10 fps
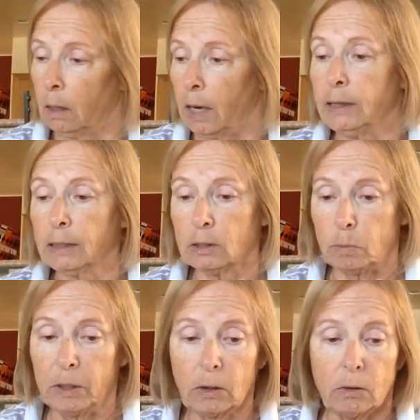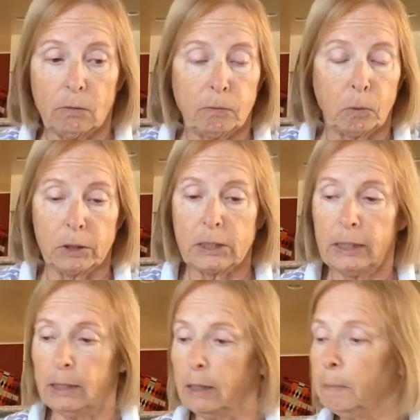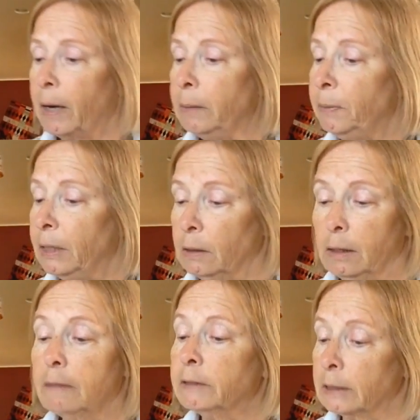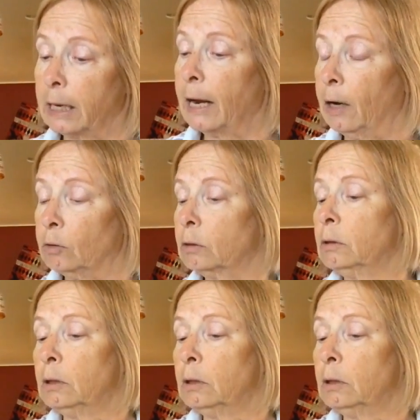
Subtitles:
it's bigger than 14. It might be 11 count.